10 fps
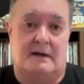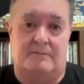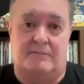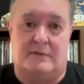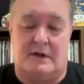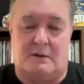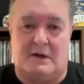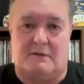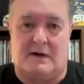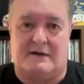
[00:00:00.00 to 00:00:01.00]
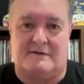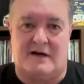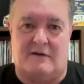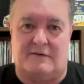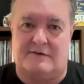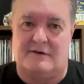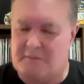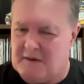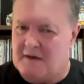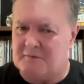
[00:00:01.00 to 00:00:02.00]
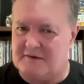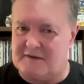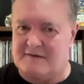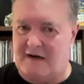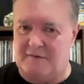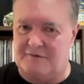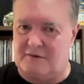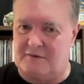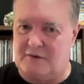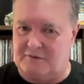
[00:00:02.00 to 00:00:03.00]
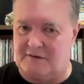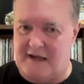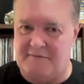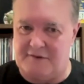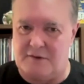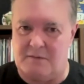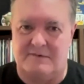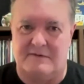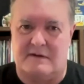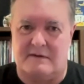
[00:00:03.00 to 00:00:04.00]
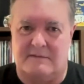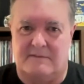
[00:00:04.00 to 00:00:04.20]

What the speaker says: You know, what a great guitarist. And he was a guitarist on Girls on the Avenue, wasn't he?